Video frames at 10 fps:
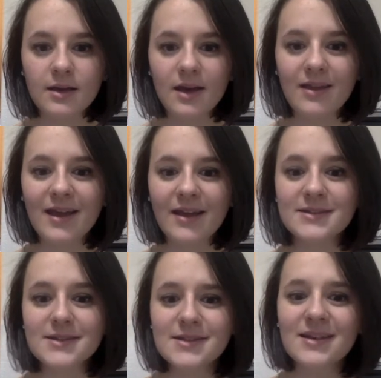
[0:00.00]

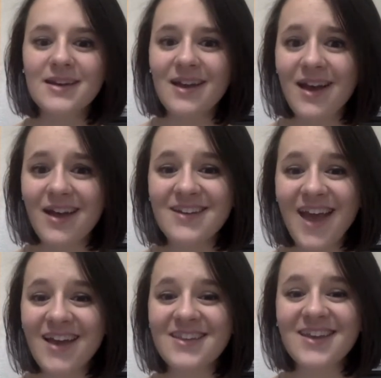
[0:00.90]
It's a
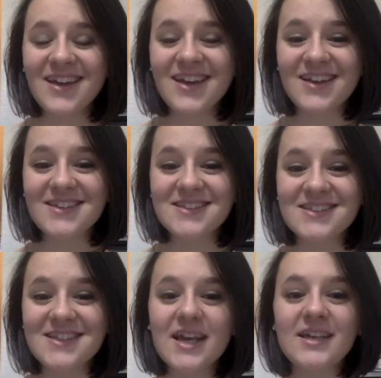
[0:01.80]
necklace.
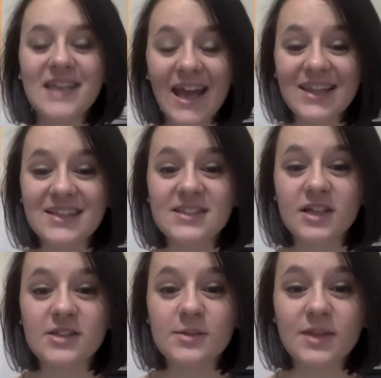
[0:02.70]
Necklace
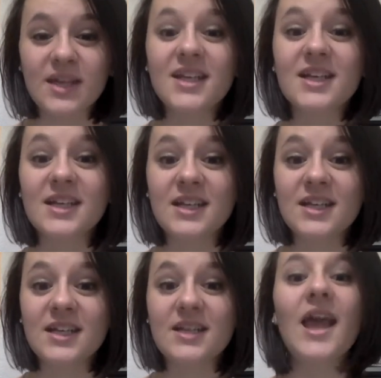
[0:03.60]
starts with a
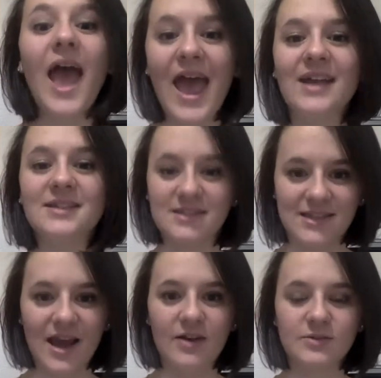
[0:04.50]
N
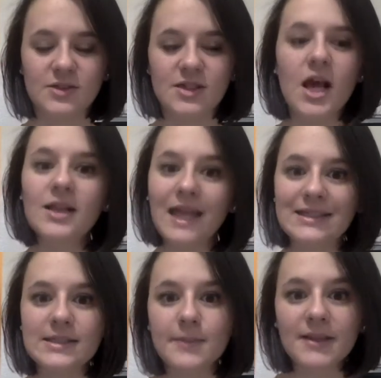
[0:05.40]
sound. Let's
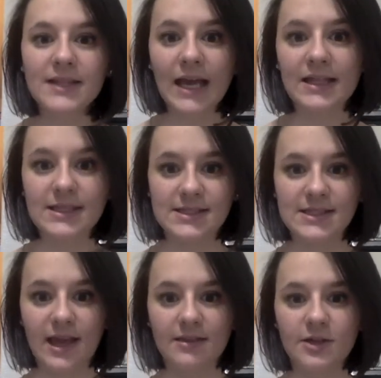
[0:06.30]
spell necklace
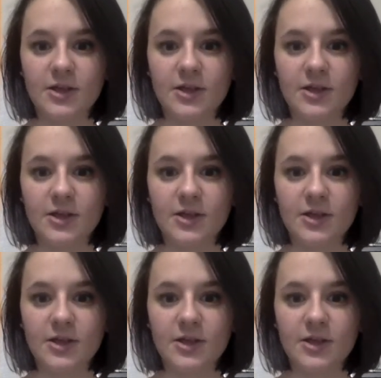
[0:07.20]
together.